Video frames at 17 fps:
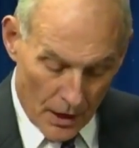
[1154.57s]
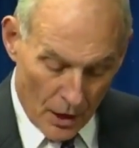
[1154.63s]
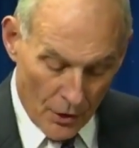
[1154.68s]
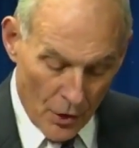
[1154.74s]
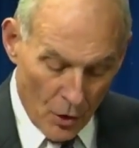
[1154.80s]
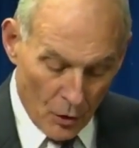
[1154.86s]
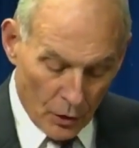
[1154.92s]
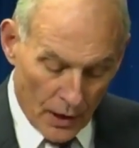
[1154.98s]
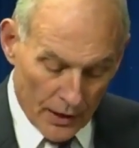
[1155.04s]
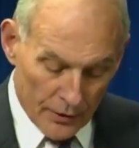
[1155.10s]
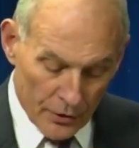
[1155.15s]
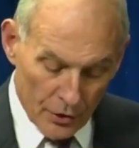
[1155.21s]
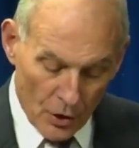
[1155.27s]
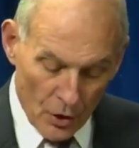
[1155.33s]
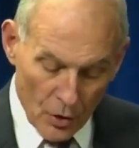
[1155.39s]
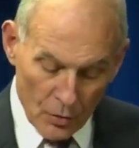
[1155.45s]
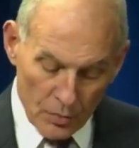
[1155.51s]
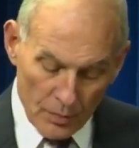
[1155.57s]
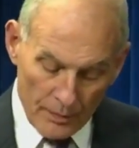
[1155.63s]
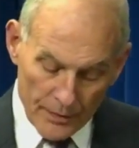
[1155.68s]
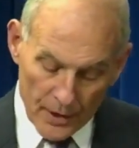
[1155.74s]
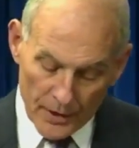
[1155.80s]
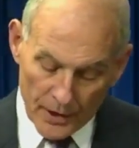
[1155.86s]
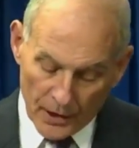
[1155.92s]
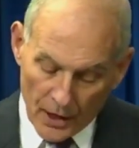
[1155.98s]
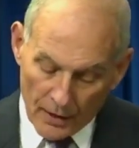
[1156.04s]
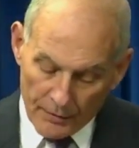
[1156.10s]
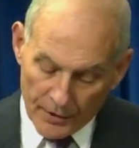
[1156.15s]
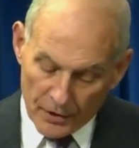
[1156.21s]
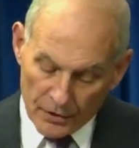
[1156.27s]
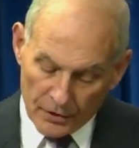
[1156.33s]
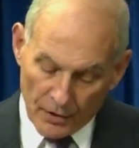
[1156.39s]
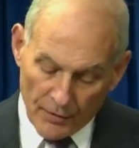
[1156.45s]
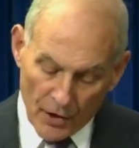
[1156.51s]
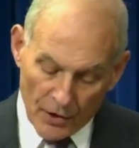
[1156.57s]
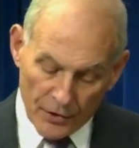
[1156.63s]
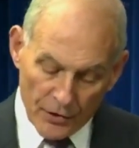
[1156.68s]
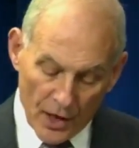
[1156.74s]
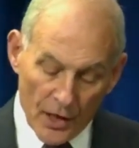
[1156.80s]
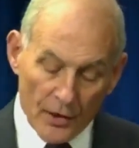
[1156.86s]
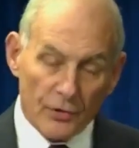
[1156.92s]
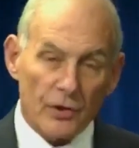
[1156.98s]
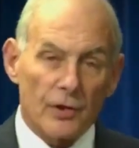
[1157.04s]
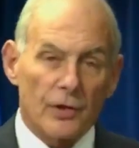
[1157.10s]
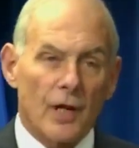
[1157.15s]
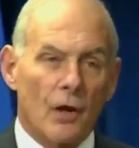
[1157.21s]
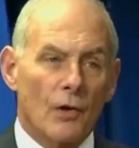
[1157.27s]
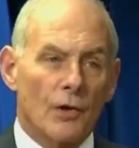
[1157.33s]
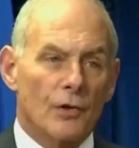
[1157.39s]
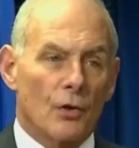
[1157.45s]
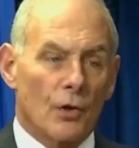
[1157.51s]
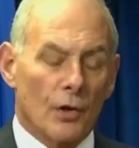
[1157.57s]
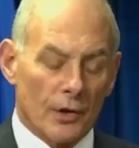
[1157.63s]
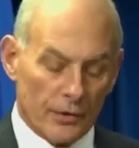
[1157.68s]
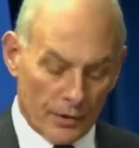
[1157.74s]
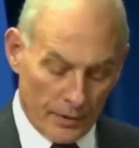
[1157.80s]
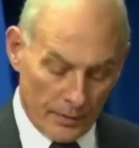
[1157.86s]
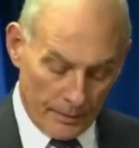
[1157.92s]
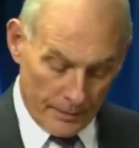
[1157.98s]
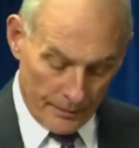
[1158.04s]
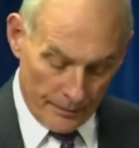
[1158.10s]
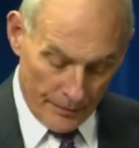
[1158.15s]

They are no less so than the governors of our states and territories,